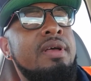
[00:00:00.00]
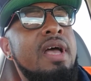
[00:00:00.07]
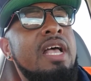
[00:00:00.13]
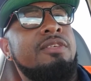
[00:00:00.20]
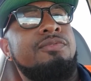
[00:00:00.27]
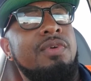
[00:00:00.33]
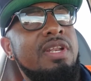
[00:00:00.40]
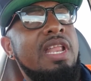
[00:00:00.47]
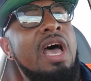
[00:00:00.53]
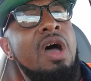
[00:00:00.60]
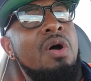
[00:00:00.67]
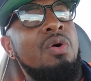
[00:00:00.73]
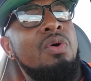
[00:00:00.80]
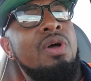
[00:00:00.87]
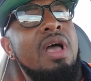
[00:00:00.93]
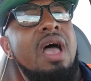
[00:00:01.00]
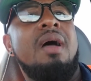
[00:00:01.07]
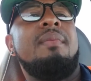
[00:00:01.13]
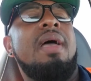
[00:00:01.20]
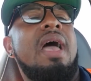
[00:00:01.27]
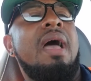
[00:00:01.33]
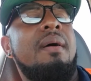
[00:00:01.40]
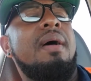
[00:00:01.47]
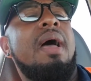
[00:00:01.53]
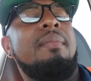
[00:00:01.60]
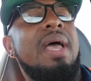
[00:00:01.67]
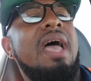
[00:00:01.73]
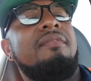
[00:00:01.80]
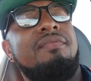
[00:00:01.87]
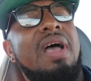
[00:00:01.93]
As for now,
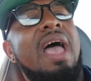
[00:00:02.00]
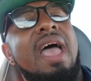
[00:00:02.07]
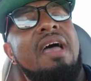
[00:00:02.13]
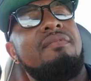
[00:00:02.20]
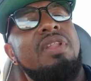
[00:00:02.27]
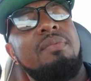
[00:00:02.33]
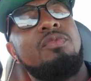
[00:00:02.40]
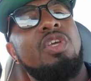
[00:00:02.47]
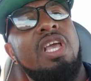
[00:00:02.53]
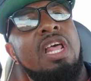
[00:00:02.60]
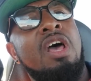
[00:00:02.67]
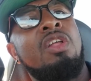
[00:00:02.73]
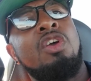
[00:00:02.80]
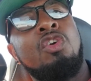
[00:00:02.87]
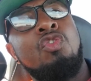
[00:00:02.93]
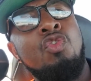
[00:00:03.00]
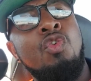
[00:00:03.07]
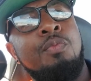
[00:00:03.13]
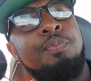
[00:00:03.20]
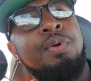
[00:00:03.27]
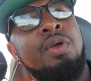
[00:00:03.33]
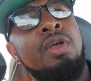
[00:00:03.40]
I have them to get out the group.